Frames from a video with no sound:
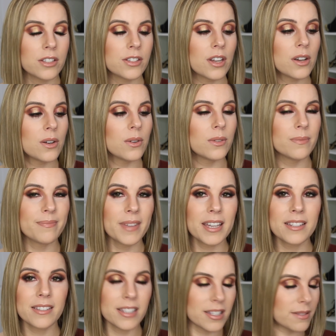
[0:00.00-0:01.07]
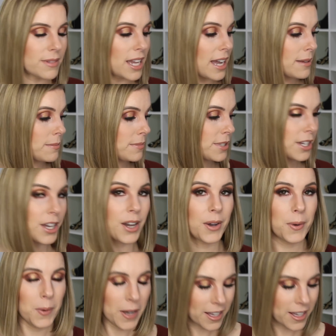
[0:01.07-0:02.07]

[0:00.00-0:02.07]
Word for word: So it's time to go.